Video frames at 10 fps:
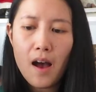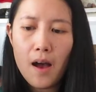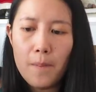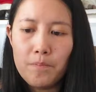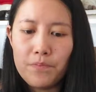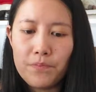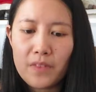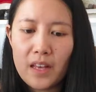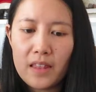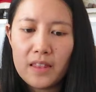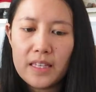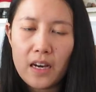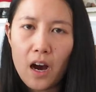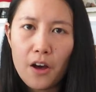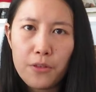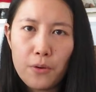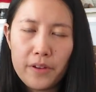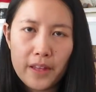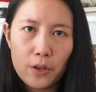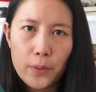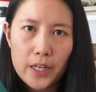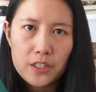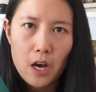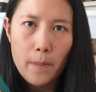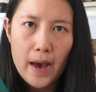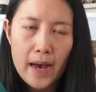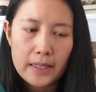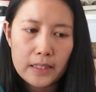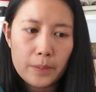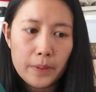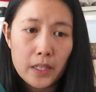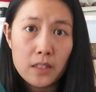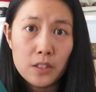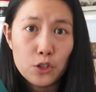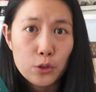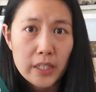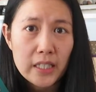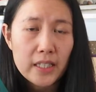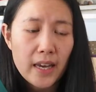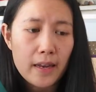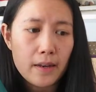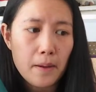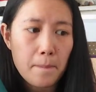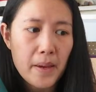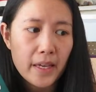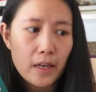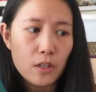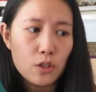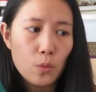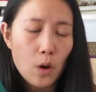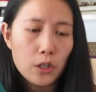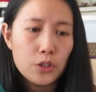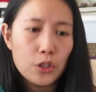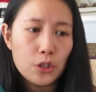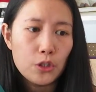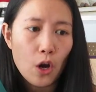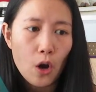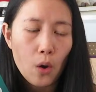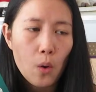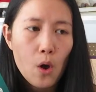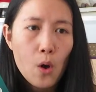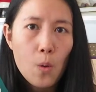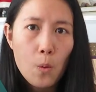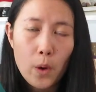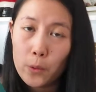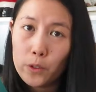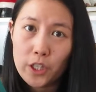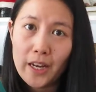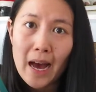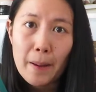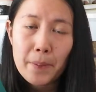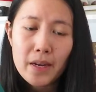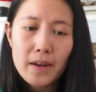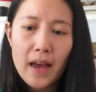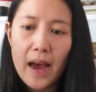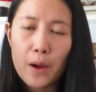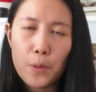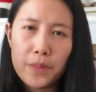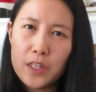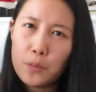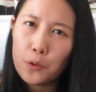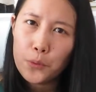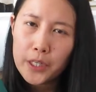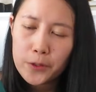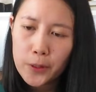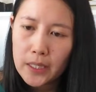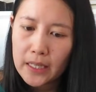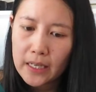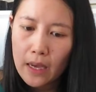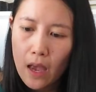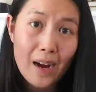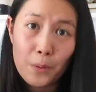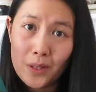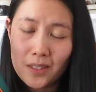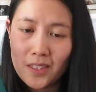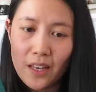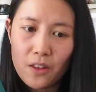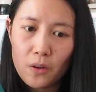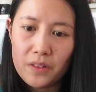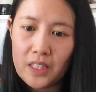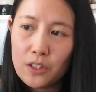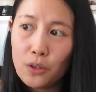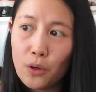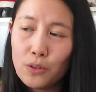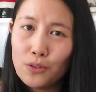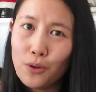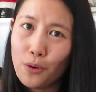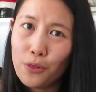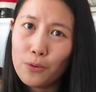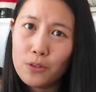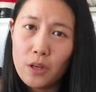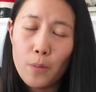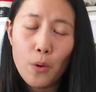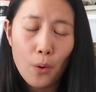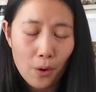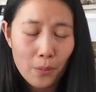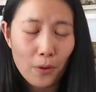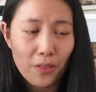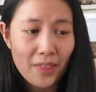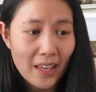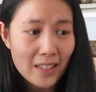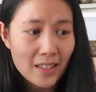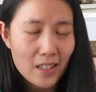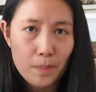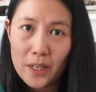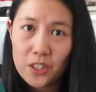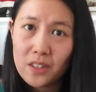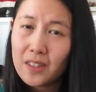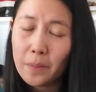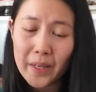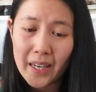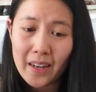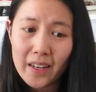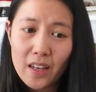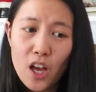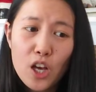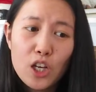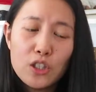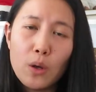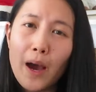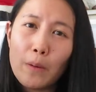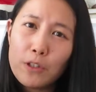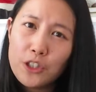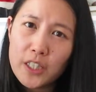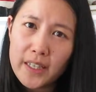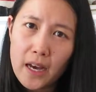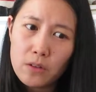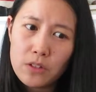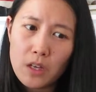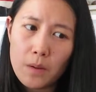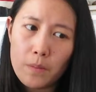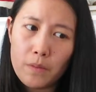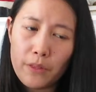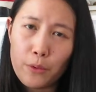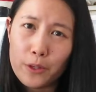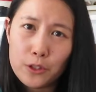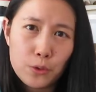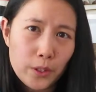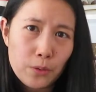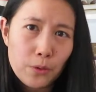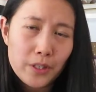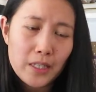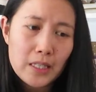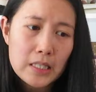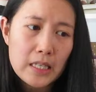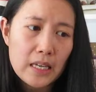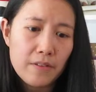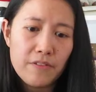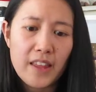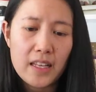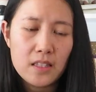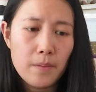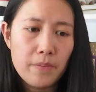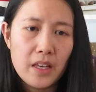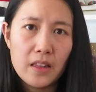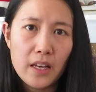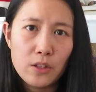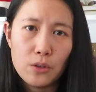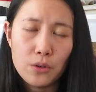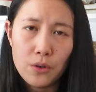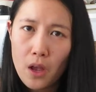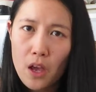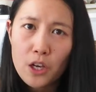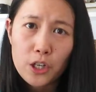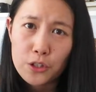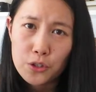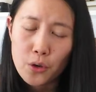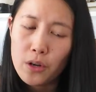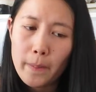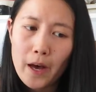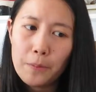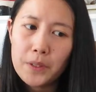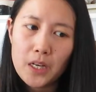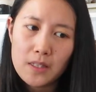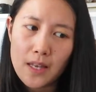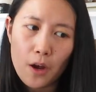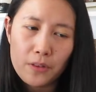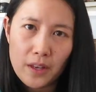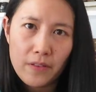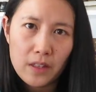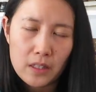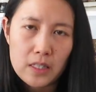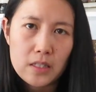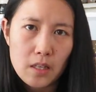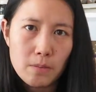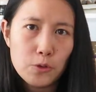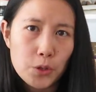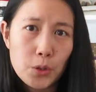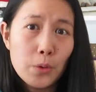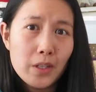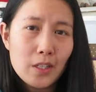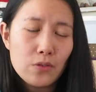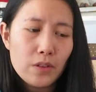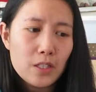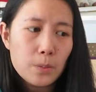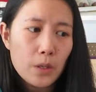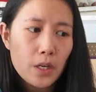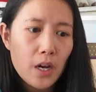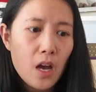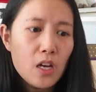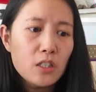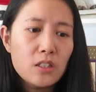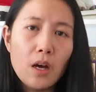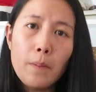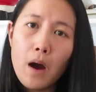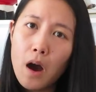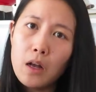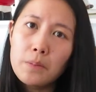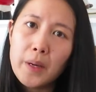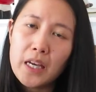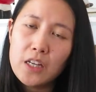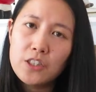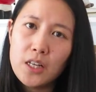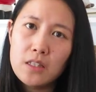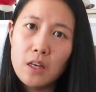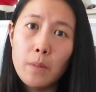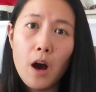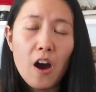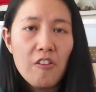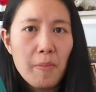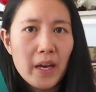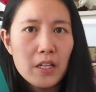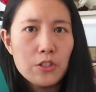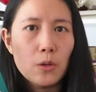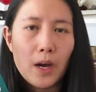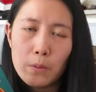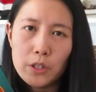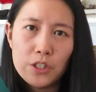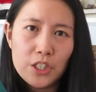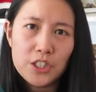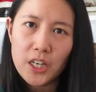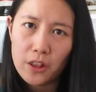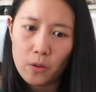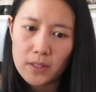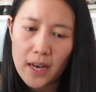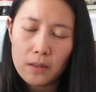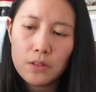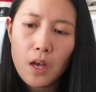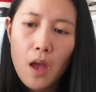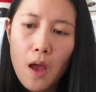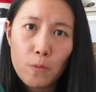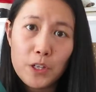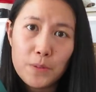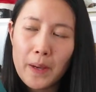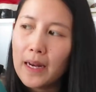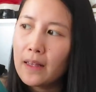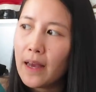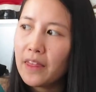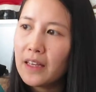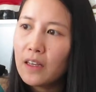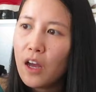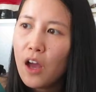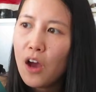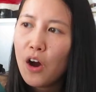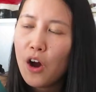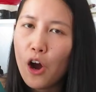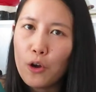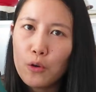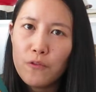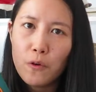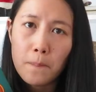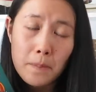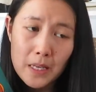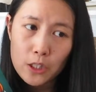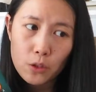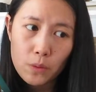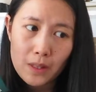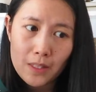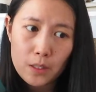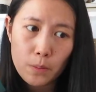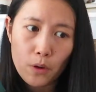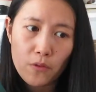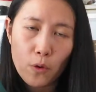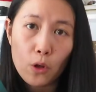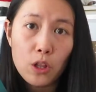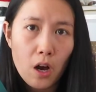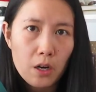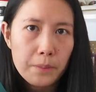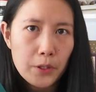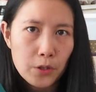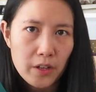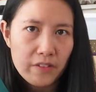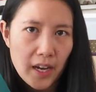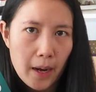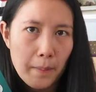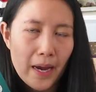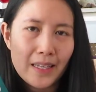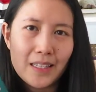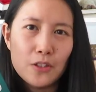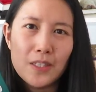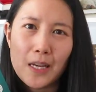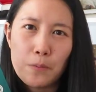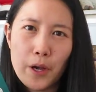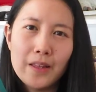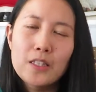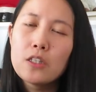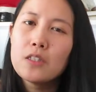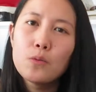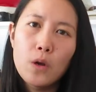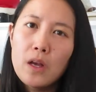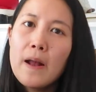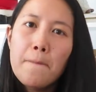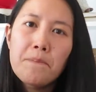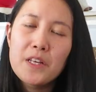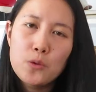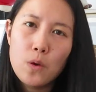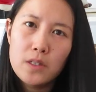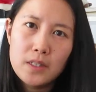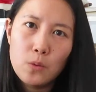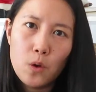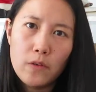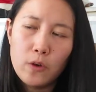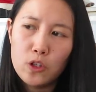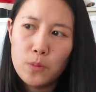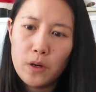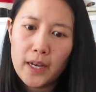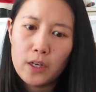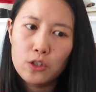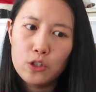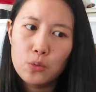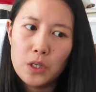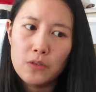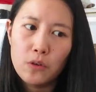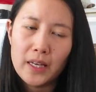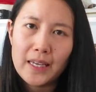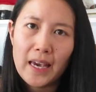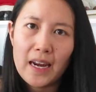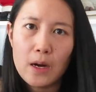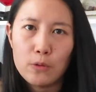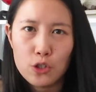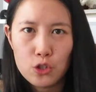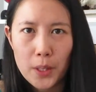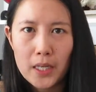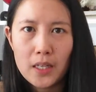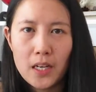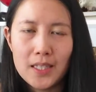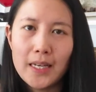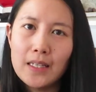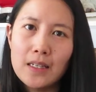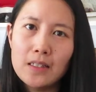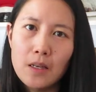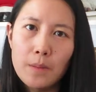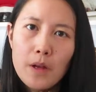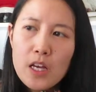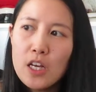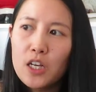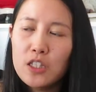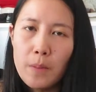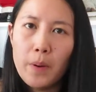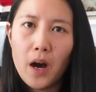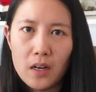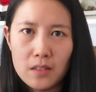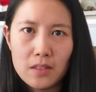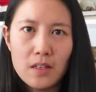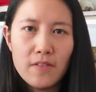Um, the author did a great job at keeping us intrigued and making us want to know what was going to happen. I read this book pretty quickly. I will say though, these girls go through some horrible things, especially in the beginning. So I would check out some trigger warnings if that's something that you're concerned about because there are definitely some trigger warnings for this book some on page and some off page so I would check those out which made it I think harder for me to read this book for a long period of time I needed to take break this is what this wasn't one of those books that I could just read for like eight hours straight because I needed some some pause